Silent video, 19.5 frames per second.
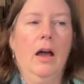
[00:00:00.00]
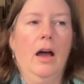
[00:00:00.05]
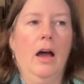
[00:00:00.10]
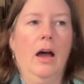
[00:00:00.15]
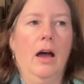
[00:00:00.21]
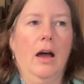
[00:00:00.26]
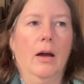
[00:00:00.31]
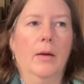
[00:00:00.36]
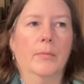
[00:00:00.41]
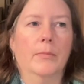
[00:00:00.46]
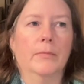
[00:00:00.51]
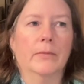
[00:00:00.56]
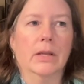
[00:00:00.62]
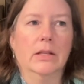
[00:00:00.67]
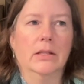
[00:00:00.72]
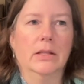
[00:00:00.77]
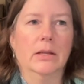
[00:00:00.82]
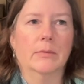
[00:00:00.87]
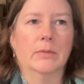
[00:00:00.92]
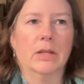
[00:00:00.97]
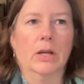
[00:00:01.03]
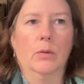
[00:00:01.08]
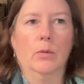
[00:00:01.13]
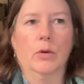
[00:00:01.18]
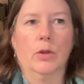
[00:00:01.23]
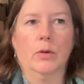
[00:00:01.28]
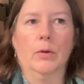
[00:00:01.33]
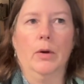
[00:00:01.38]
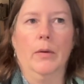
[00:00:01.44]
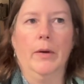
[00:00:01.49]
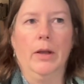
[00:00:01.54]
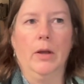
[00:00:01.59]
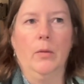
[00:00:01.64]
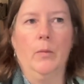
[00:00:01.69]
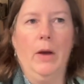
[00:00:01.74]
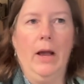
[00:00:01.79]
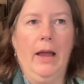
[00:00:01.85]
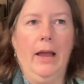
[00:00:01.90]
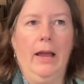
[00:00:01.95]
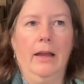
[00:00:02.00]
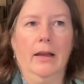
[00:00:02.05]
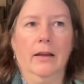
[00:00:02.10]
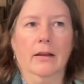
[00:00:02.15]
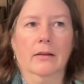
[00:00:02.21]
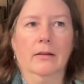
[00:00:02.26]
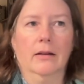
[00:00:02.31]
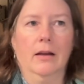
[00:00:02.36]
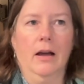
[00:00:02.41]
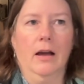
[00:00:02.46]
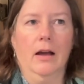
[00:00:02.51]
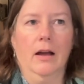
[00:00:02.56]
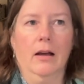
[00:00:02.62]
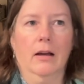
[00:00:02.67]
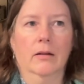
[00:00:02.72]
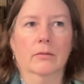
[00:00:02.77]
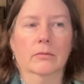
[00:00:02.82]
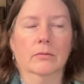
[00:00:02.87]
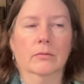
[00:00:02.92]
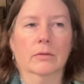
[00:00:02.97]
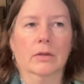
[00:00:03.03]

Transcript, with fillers: Um, it seems like we're throwing away uh,